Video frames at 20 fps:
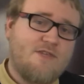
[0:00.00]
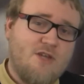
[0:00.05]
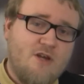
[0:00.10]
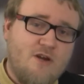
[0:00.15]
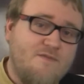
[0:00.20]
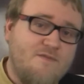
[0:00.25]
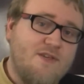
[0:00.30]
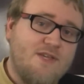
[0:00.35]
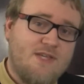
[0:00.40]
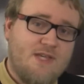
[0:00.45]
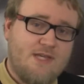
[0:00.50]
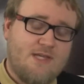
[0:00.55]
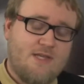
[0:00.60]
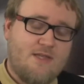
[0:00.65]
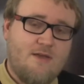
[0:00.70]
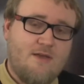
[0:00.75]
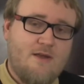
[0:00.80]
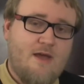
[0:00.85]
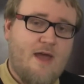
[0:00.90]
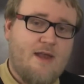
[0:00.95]
services in
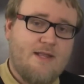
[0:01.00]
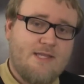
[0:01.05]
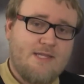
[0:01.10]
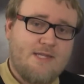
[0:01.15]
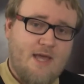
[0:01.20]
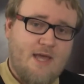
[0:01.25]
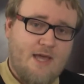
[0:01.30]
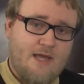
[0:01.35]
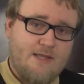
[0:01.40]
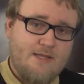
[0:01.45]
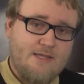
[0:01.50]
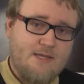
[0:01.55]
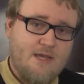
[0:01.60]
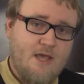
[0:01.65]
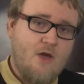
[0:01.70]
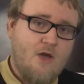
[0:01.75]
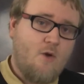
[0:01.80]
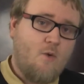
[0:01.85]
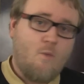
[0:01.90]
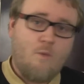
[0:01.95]
the United States.
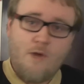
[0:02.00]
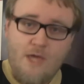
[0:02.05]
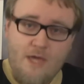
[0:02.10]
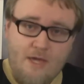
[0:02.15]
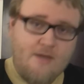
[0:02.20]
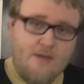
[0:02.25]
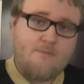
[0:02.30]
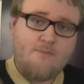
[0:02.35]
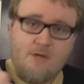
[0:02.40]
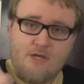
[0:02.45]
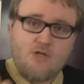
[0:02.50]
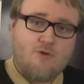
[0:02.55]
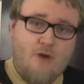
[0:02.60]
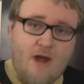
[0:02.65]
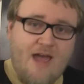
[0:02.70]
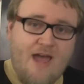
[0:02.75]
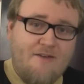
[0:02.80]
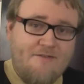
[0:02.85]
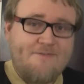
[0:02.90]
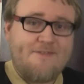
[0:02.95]
We can be
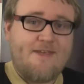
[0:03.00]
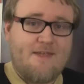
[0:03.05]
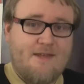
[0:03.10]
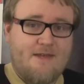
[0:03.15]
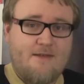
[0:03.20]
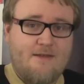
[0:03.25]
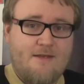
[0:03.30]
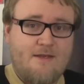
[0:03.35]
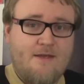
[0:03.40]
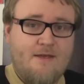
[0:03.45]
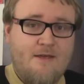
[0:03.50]
drafted.